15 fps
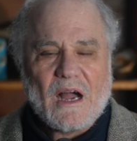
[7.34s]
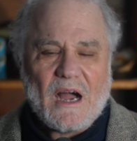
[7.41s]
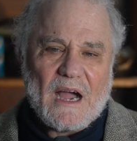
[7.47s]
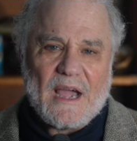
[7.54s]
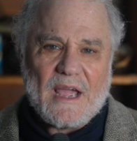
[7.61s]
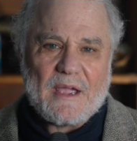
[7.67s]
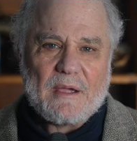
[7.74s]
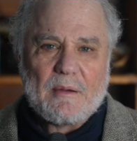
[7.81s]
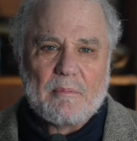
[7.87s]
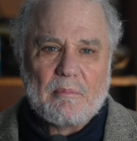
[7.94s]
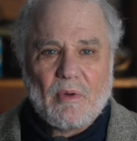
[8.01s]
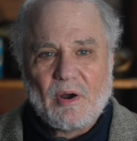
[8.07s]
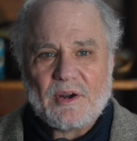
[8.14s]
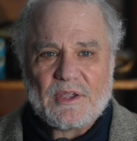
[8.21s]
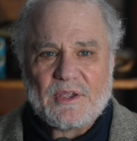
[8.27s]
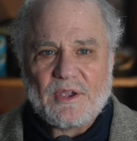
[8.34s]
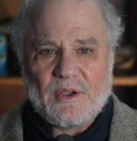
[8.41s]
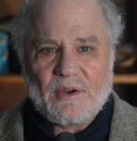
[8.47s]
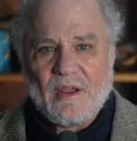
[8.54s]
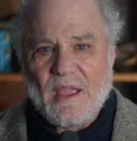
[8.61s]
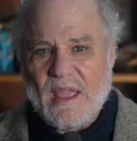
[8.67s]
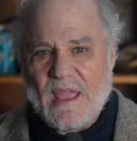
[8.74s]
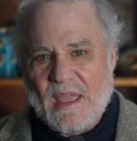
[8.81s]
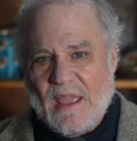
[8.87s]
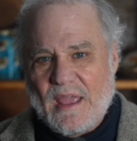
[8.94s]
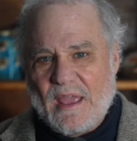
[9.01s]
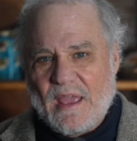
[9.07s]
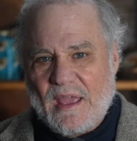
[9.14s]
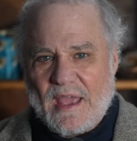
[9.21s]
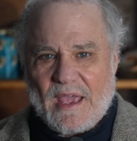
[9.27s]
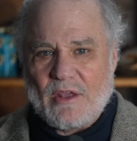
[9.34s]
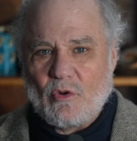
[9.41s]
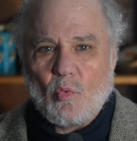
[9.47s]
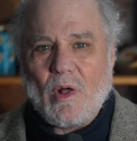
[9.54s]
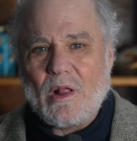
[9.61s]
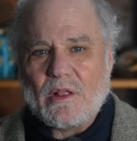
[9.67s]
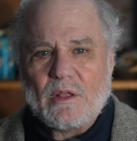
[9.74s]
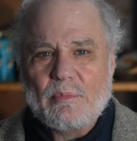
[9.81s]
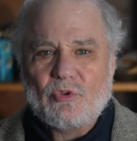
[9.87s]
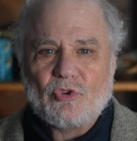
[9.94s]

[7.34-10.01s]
Hi, Mark here, and welcome